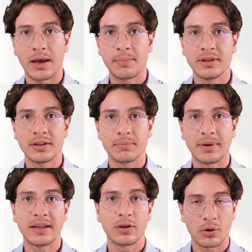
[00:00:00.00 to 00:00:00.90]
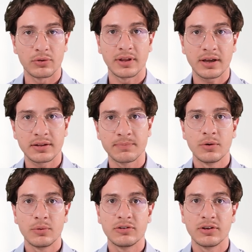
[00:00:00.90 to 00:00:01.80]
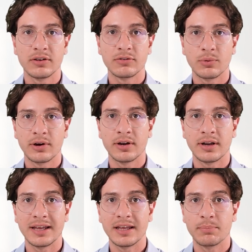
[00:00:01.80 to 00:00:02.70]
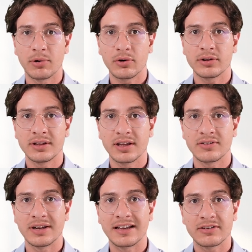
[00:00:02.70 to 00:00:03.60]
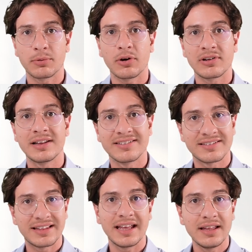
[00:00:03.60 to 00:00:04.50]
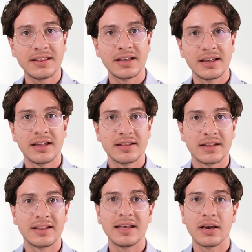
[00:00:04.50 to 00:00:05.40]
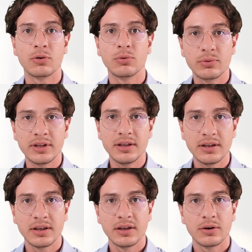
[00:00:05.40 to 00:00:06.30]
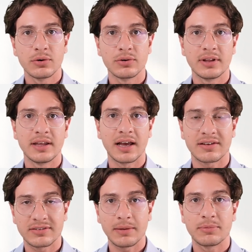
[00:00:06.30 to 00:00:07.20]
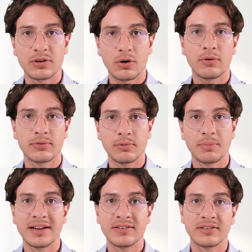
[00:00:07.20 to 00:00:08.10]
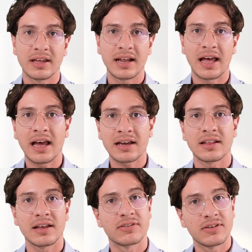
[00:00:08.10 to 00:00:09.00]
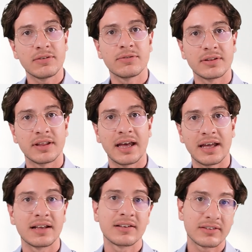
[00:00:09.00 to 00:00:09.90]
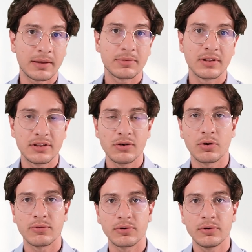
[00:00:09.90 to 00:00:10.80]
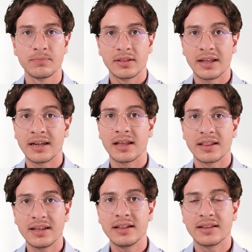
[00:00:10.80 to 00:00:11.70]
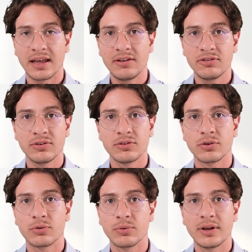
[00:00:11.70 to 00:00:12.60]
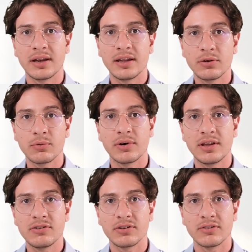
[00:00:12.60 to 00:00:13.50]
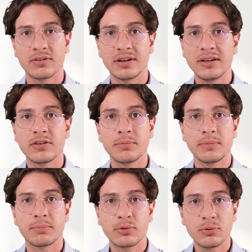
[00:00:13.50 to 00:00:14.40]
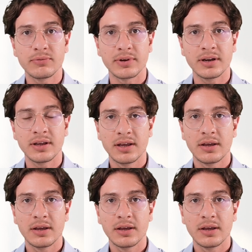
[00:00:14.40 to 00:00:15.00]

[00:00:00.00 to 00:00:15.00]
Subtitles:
happened by conduct, which is when a party doesn't expressly state that they agree or they accept the offer, but instead act as if they had accepted the offer, then the intention to create legal relations needs to be proven